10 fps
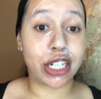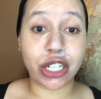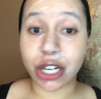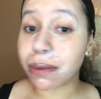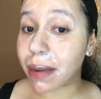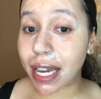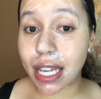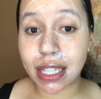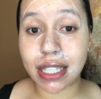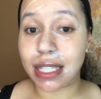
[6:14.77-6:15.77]
dirt
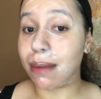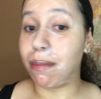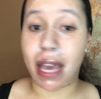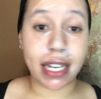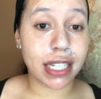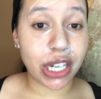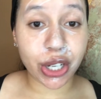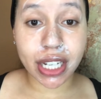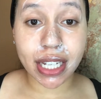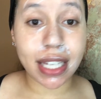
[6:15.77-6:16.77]
mites,
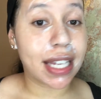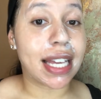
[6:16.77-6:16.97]
bacteria,